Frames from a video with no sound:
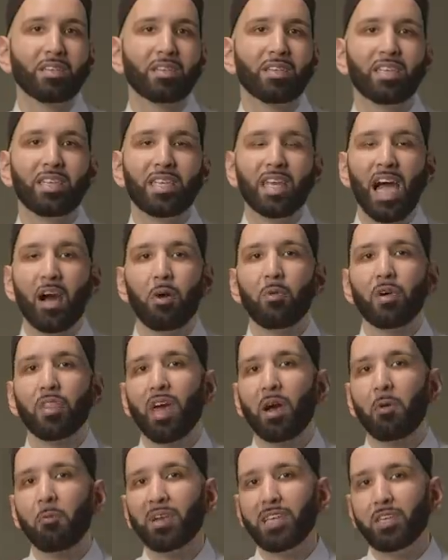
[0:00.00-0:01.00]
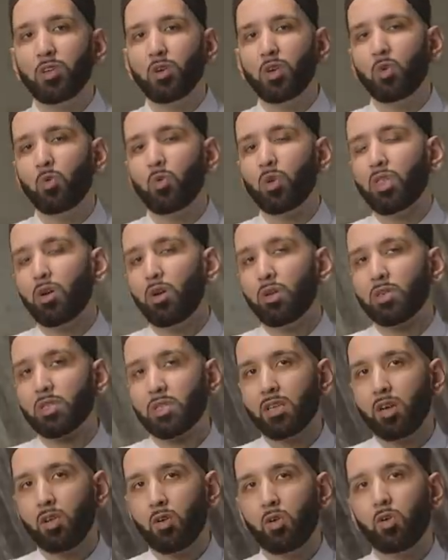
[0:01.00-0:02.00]
The da'wah that we do with
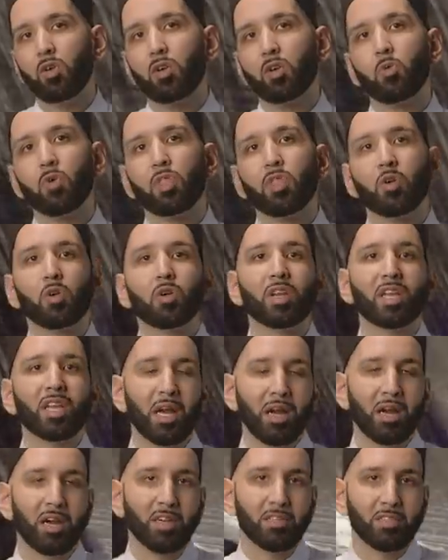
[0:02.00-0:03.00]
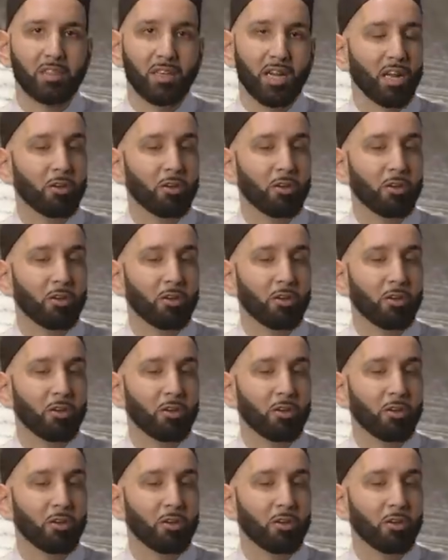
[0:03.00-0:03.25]
husnul khuluq, with good character.